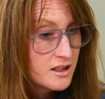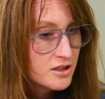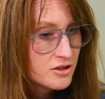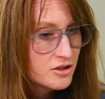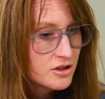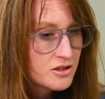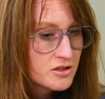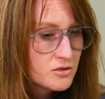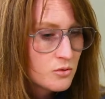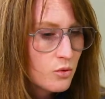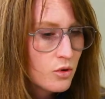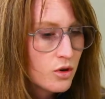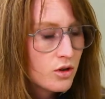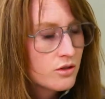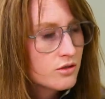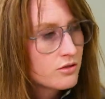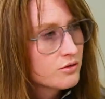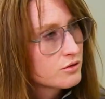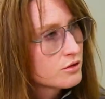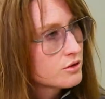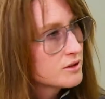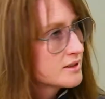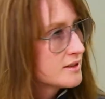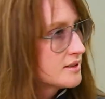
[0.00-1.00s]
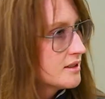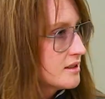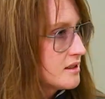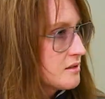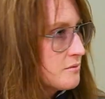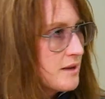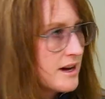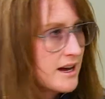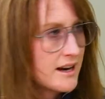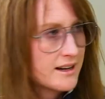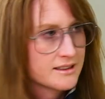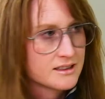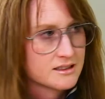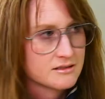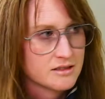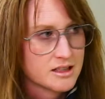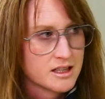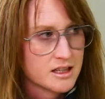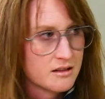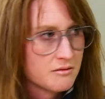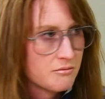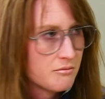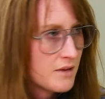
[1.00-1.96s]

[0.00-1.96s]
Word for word: just work through it systematically,